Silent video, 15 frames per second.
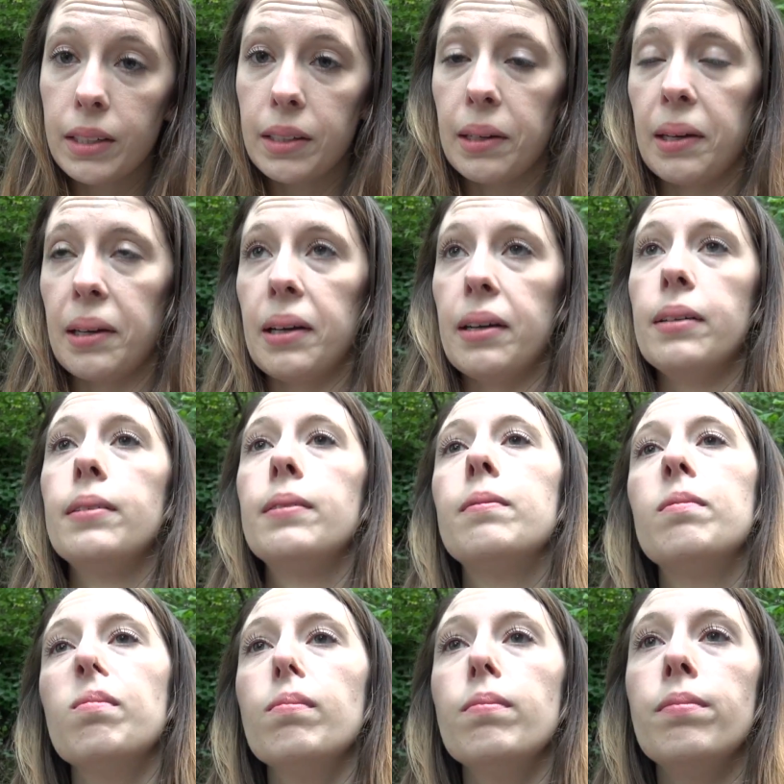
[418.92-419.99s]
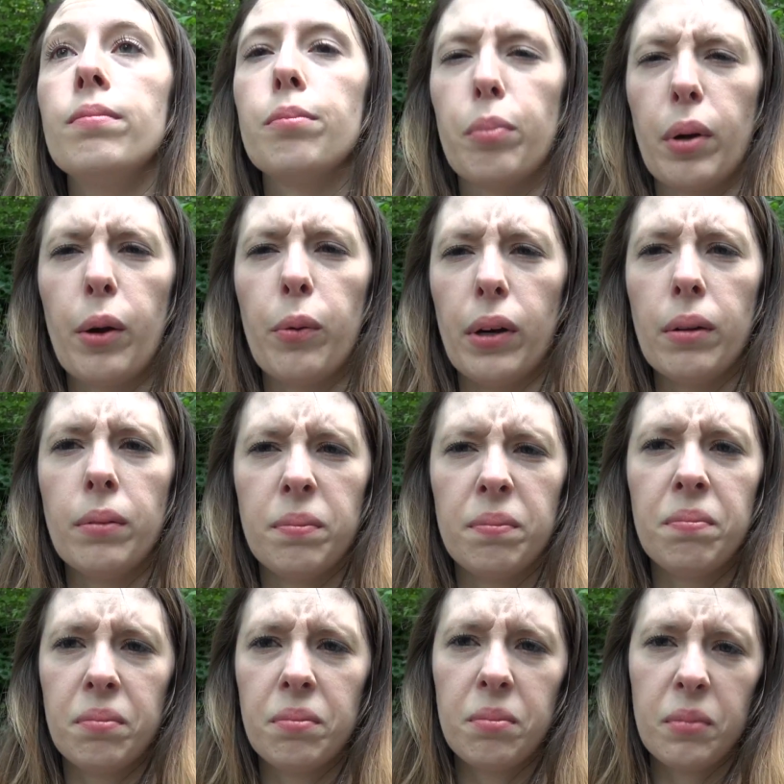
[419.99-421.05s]
But I will.
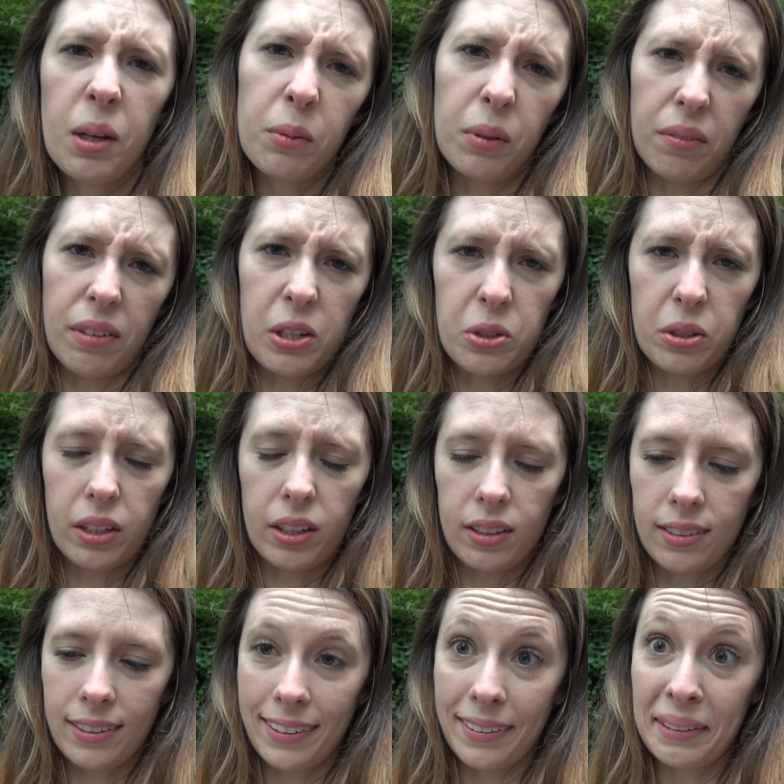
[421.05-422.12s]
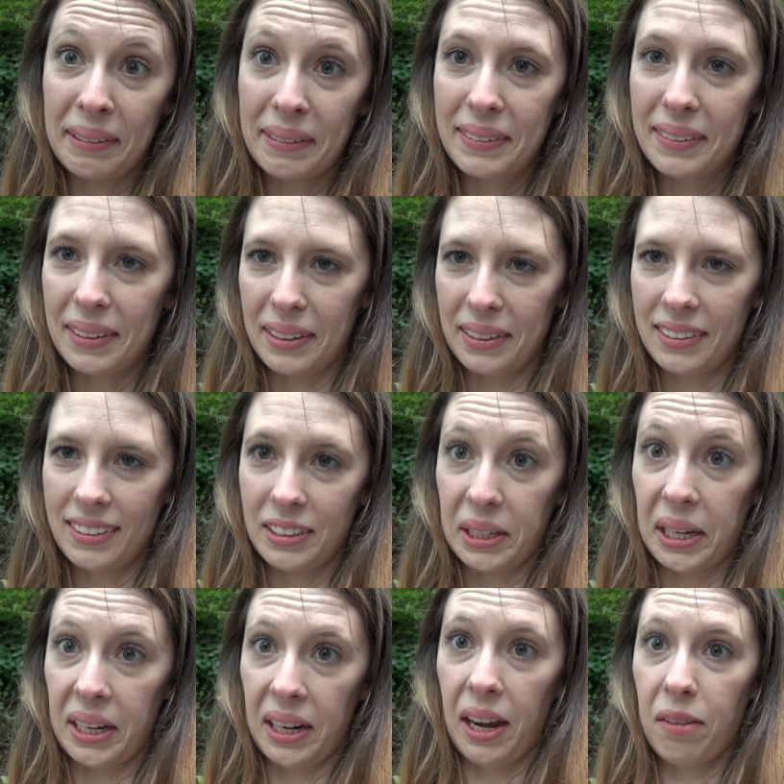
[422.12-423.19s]
I will eventually. You
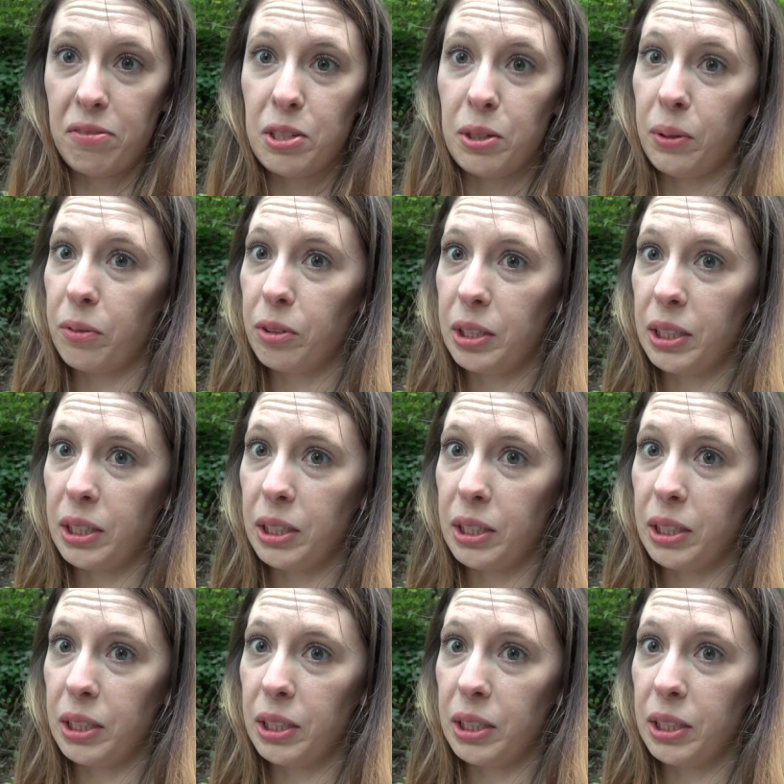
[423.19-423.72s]
kind of have to over